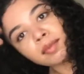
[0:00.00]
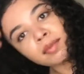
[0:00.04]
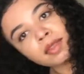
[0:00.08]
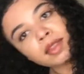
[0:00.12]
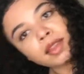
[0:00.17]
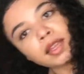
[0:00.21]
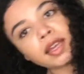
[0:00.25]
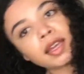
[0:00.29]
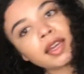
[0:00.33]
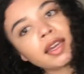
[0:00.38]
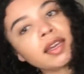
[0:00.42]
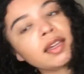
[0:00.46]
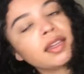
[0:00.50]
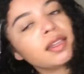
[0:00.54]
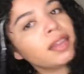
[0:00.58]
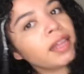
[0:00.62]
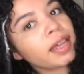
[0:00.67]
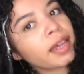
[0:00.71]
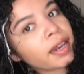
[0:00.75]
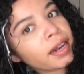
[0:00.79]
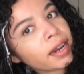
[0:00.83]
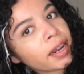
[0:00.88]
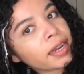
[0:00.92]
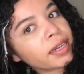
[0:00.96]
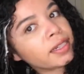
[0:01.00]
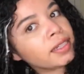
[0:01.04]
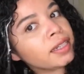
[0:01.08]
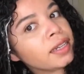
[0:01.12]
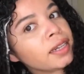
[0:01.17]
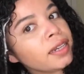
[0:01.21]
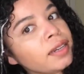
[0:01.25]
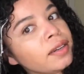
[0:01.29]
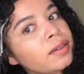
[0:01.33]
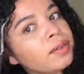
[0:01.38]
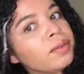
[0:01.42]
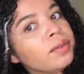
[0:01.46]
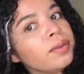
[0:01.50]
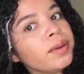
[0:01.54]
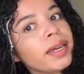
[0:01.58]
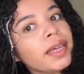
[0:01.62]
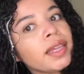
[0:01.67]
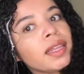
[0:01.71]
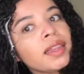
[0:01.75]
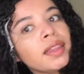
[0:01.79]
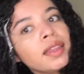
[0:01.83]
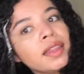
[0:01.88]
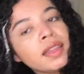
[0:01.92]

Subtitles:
thing that I did with